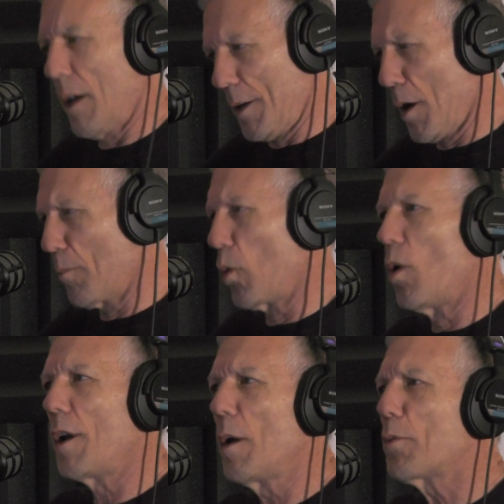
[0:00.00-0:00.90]
Number
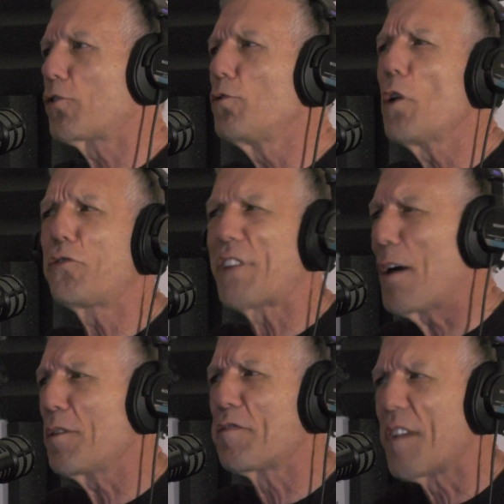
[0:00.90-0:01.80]
one. Number two, no
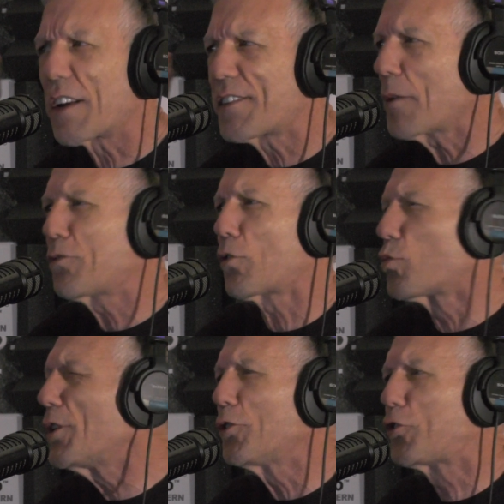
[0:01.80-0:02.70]
sound effects. That was a
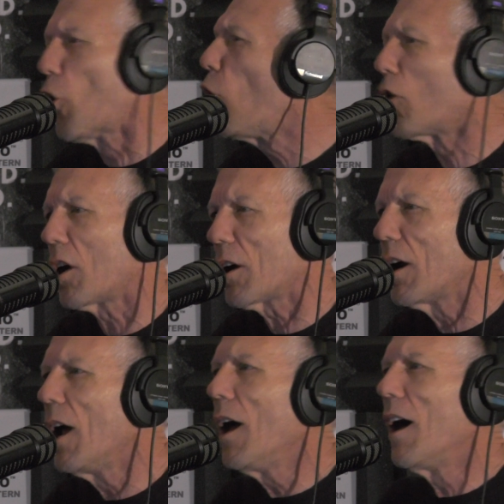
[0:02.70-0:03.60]
real door.
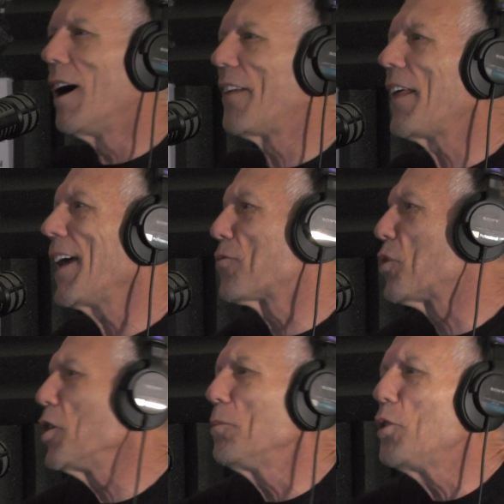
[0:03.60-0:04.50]
They had
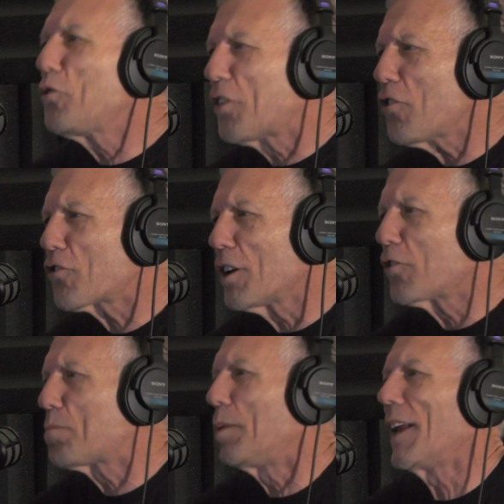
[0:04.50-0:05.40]
real
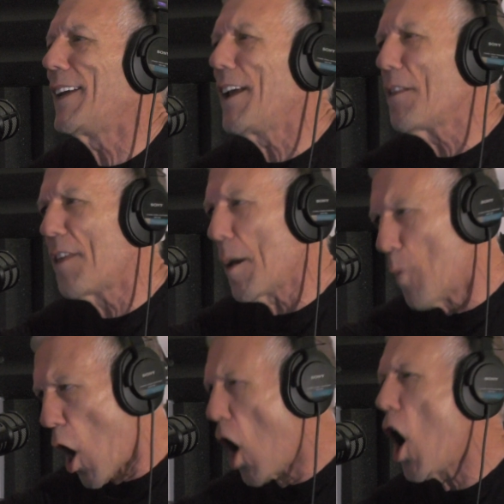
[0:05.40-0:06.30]
musicians playing them
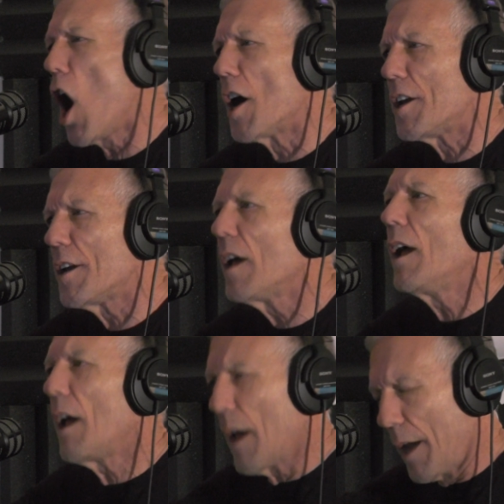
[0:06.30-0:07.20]
on
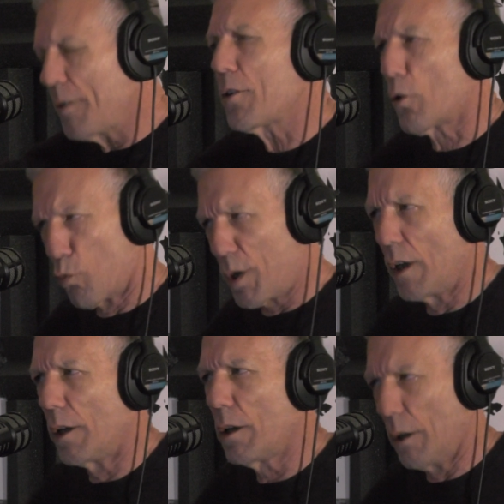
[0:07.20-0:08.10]
and a
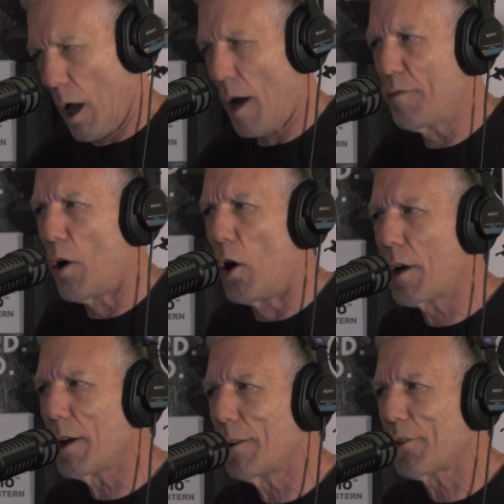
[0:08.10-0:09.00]
real live audience.